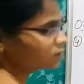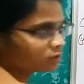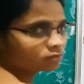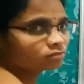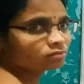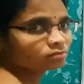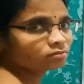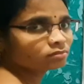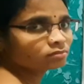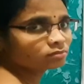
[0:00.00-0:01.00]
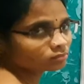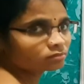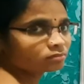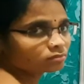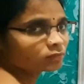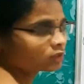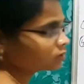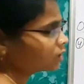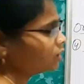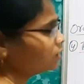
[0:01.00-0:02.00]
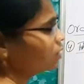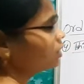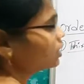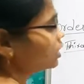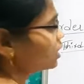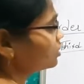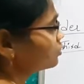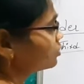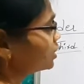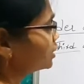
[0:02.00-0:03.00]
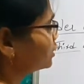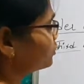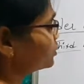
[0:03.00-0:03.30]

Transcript: 3. Okay. Or another